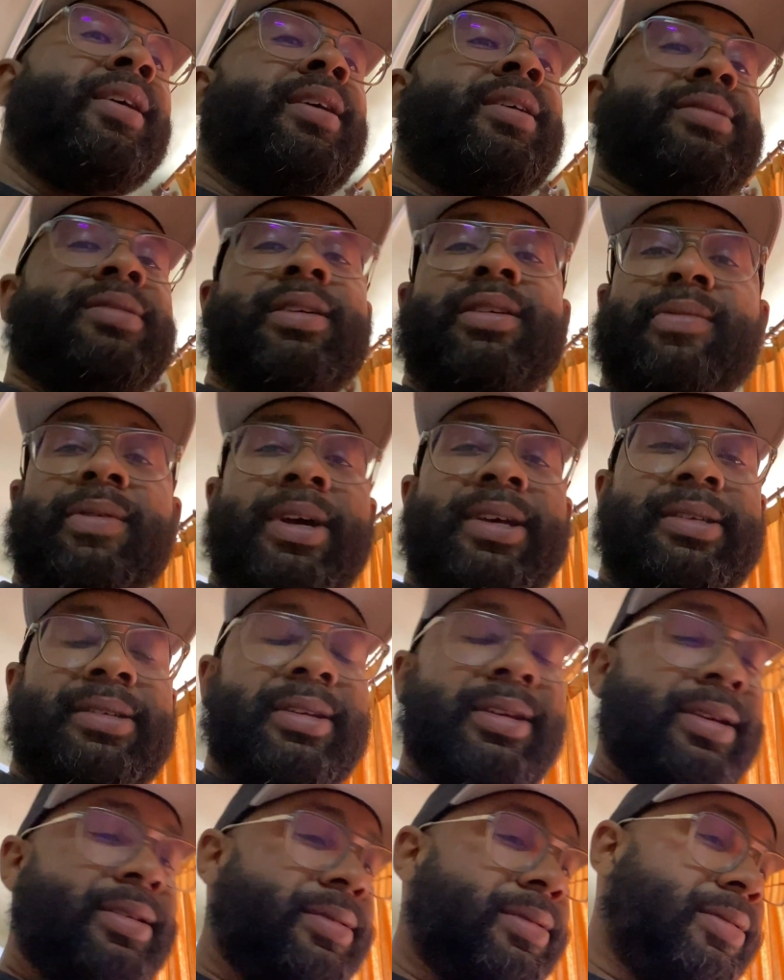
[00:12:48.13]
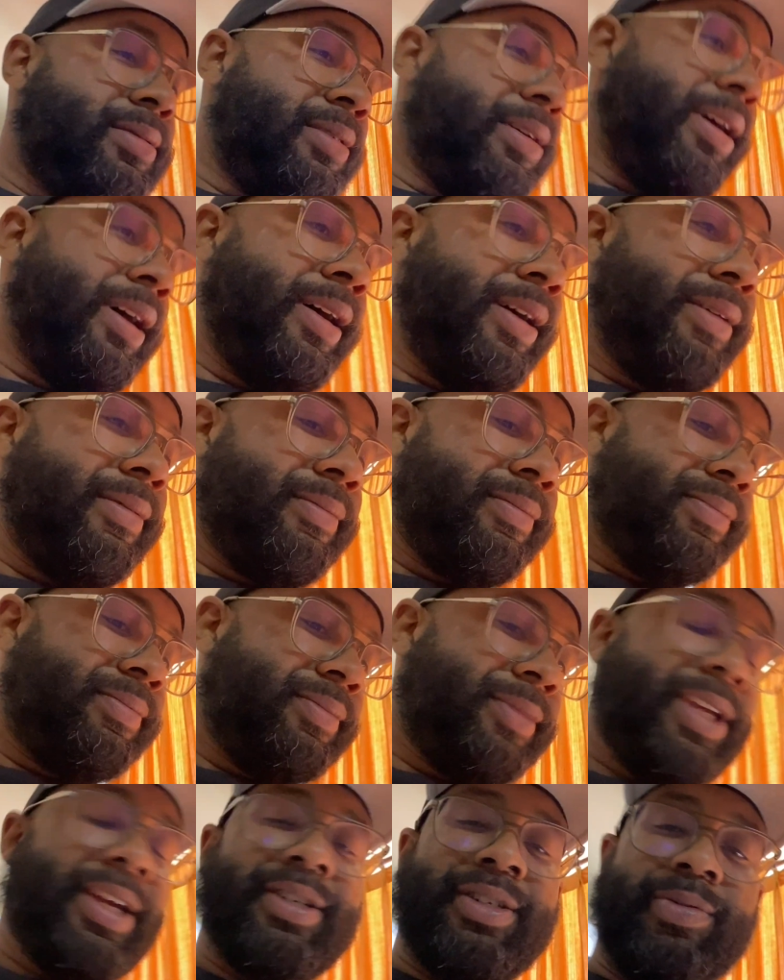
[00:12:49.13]
So, anyways, um,
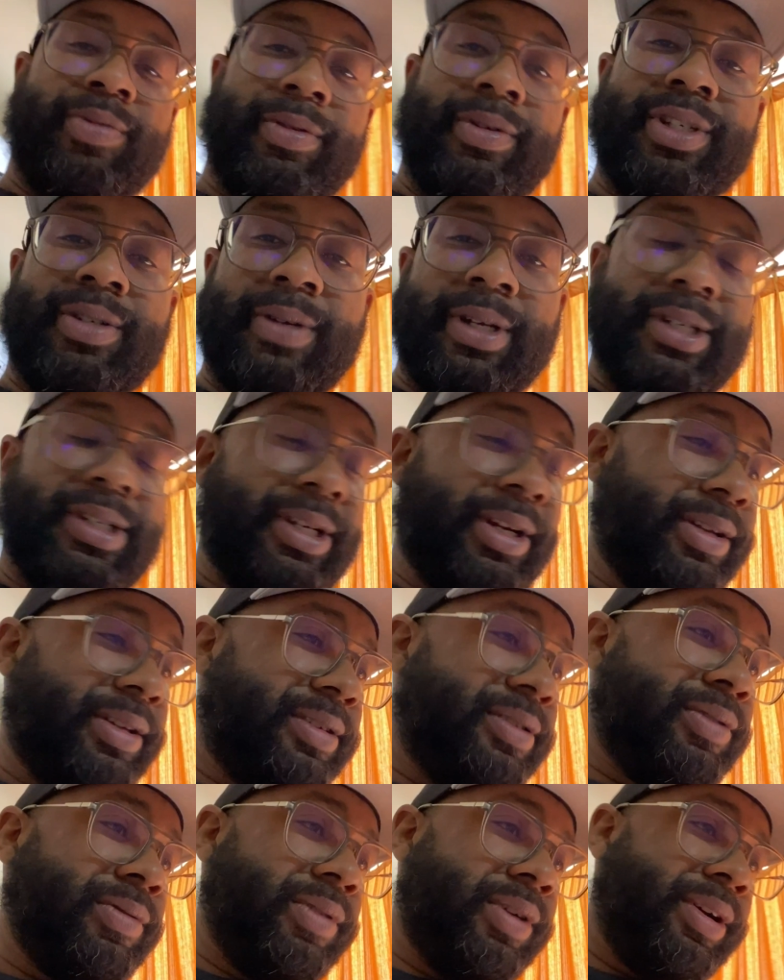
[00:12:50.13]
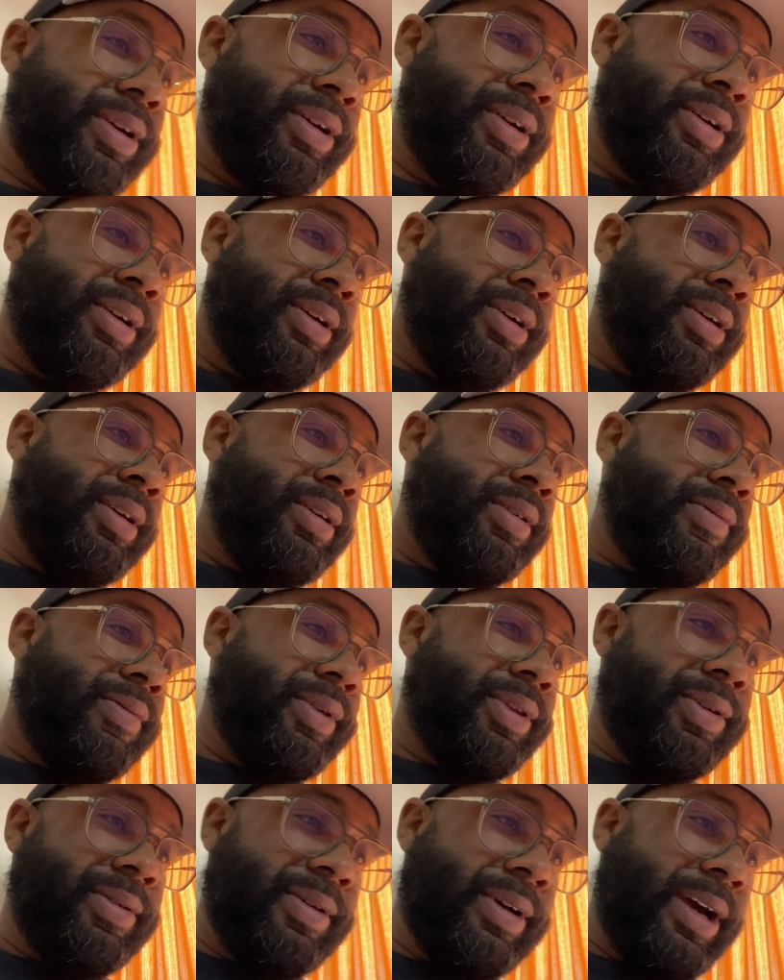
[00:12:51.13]
yeah, just, we just want to share this story
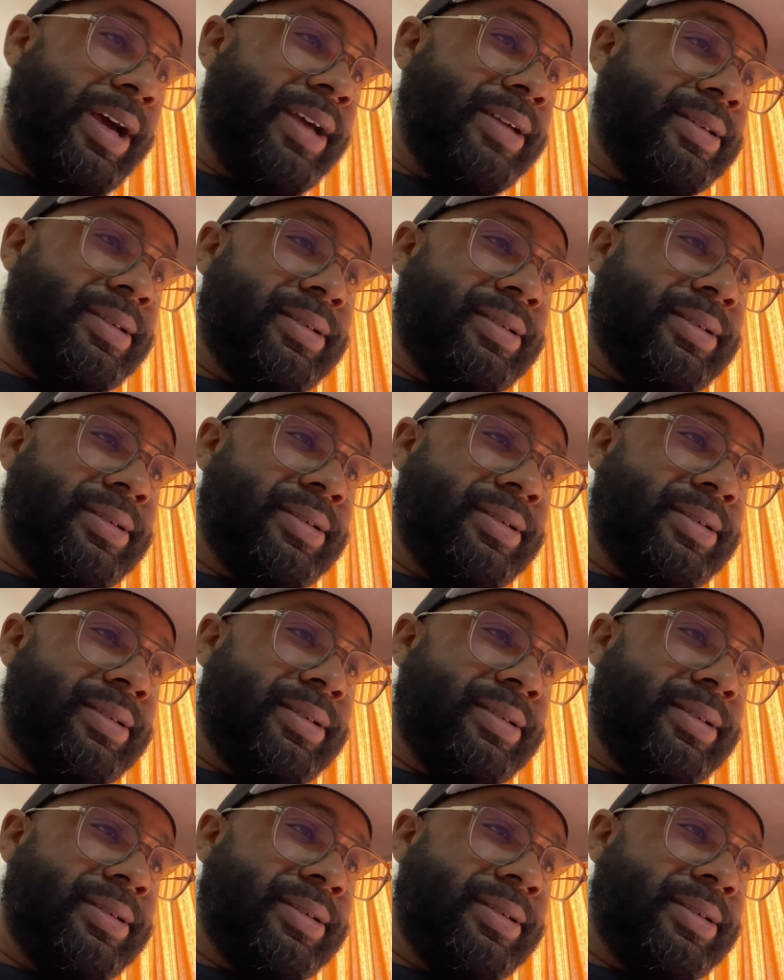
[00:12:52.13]
with you guys.